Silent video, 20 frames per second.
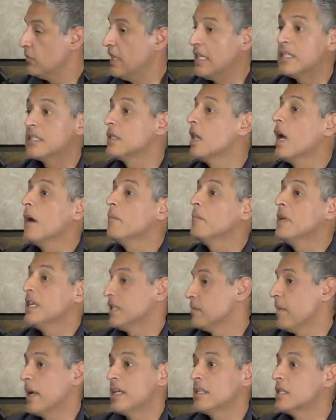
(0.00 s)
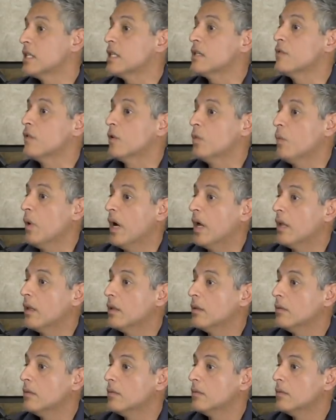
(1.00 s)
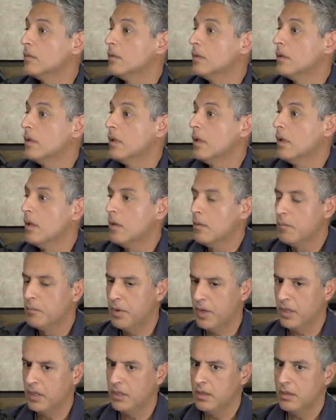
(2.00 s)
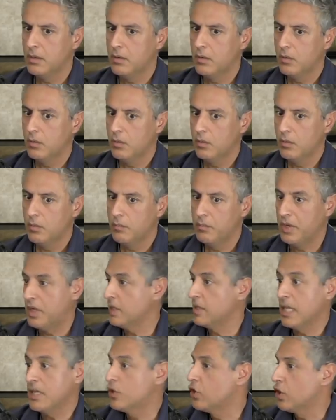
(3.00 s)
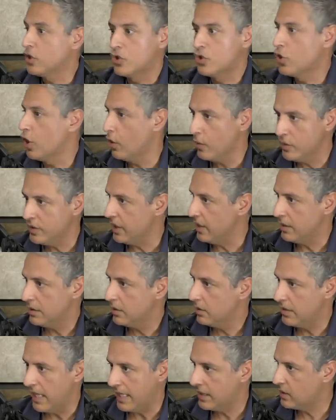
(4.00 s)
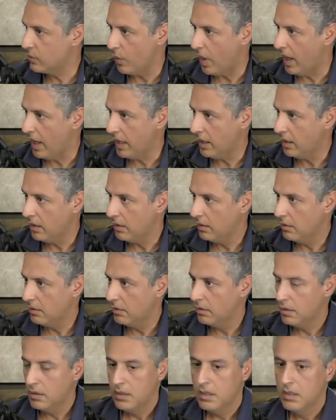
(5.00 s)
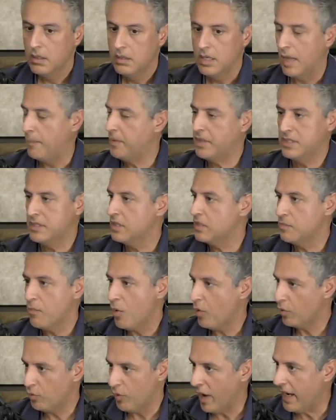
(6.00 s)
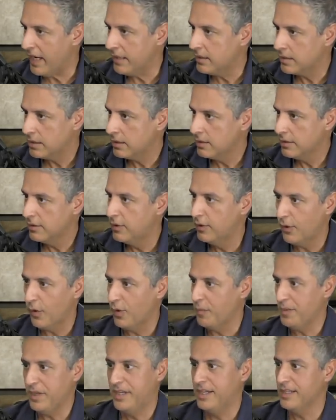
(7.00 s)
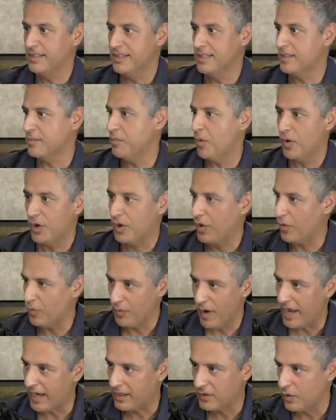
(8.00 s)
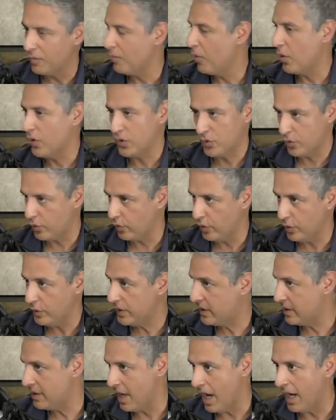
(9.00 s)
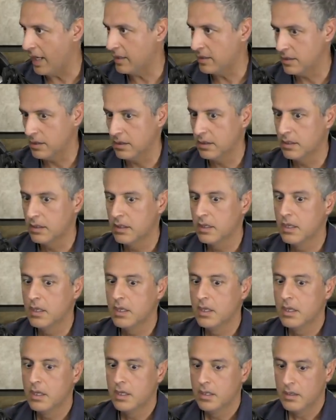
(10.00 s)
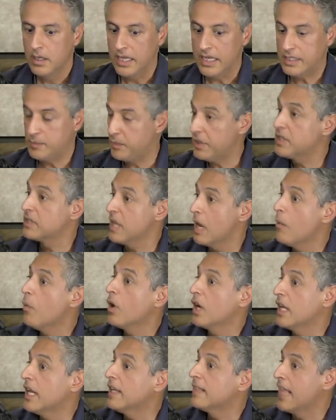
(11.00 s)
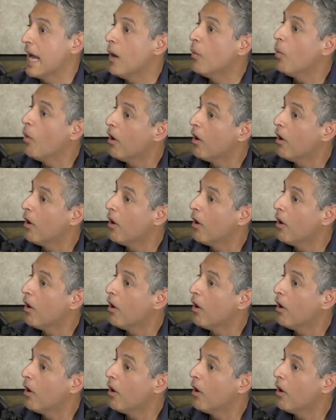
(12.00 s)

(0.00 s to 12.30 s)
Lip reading: Islam is my 6-foot well, but because I just chose it, that's why. Not because it's more right or because it's more correct or more true. It's not. It's because I want to get that